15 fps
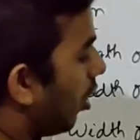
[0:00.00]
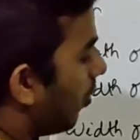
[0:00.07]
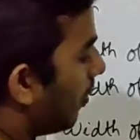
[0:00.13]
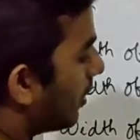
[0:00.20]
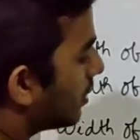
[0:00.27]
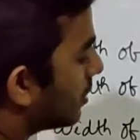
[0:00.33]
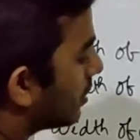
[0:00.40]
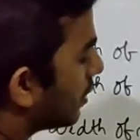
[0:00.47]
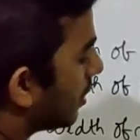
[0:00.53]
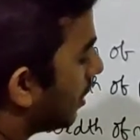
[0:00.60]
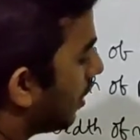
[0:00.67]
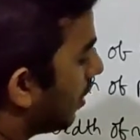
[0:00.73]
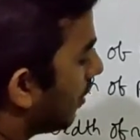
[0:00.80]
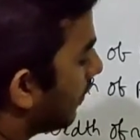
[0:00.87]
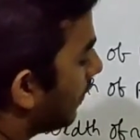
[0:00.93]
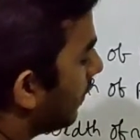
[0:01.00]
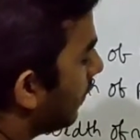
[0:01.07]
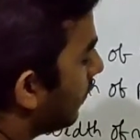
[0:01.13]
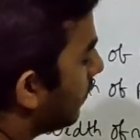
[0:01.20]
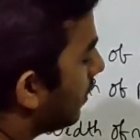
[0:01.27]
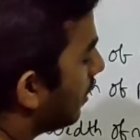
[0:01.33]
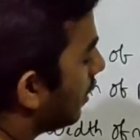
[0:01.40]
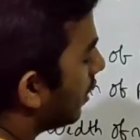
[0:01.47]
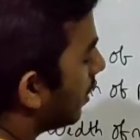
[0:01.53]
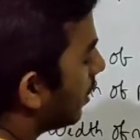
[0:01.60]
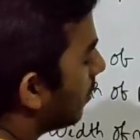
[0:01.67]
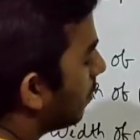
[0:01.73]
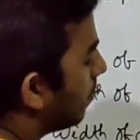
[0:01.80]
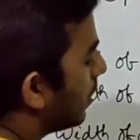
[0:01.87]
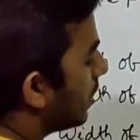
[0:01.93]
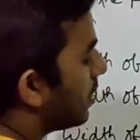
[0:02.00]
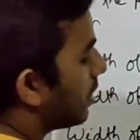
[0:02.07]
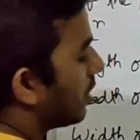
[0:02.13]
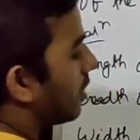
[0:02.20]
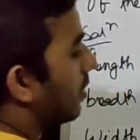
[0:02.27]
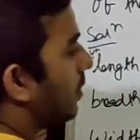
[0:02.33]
how much? 50 meter.